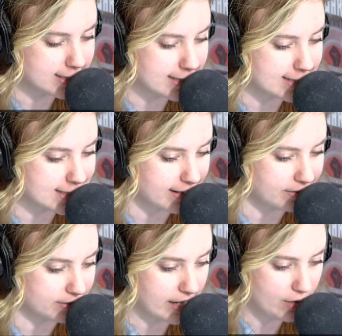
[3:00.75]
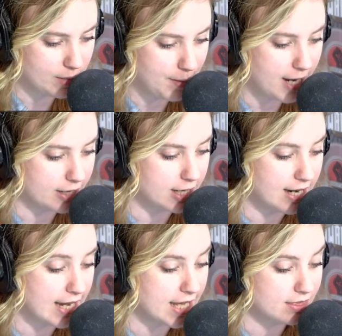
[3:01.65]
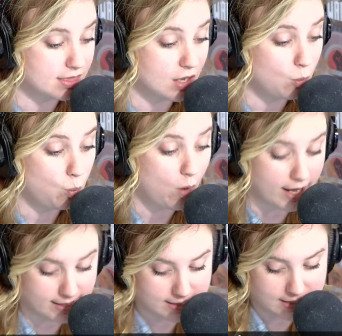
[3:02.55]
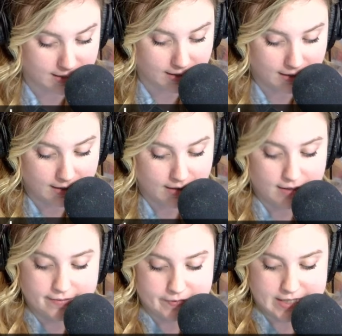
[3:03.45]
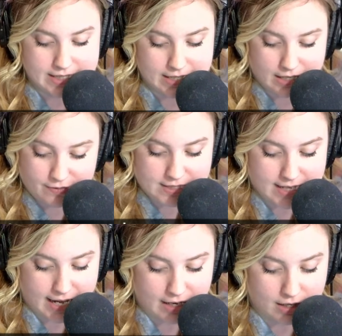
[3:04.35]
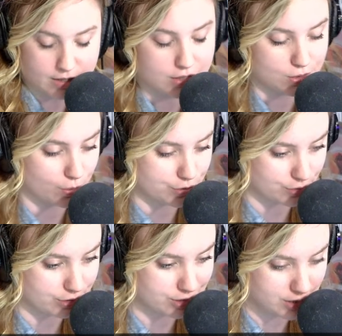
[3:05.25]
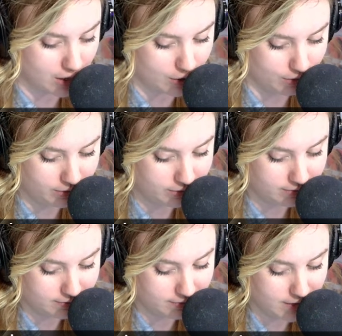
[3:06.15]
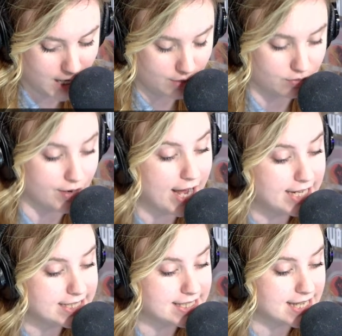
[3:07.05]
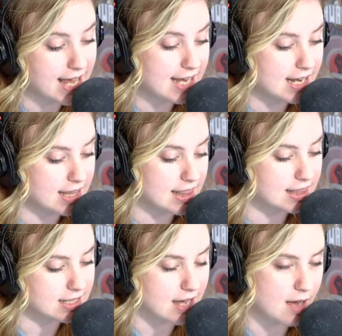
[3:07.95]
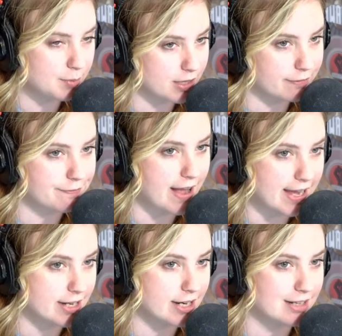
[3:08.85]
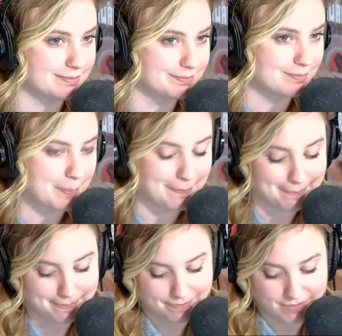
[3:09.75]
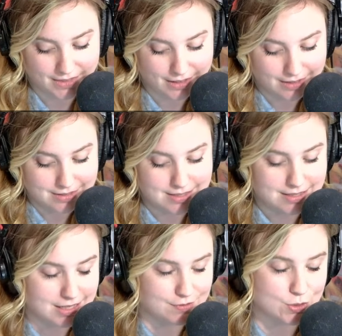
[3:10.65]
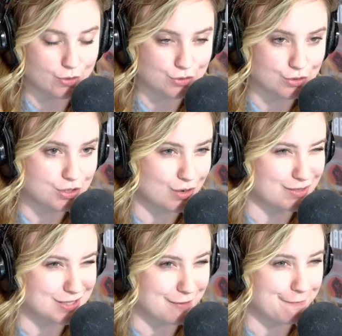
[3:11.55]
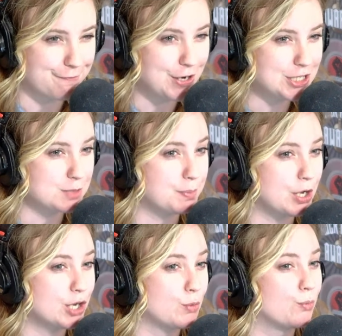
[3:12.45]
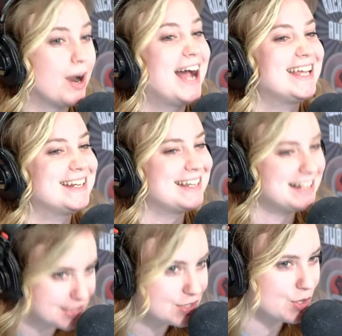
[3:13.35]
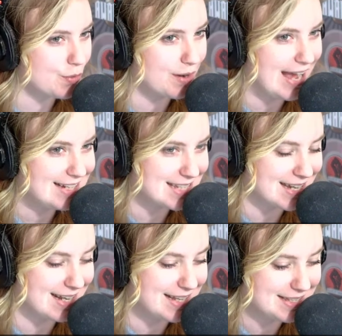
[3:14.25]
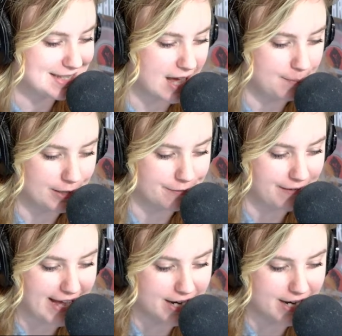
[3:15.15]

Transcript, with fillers: is titled Harry Potter and the What. Steve said The Sorcerer's Stone. Ryan said The Goblet of Fire. Steve, Sorcerer's Stone is the first book. Ryan is correct. Ooh. It is Goblet of Fire,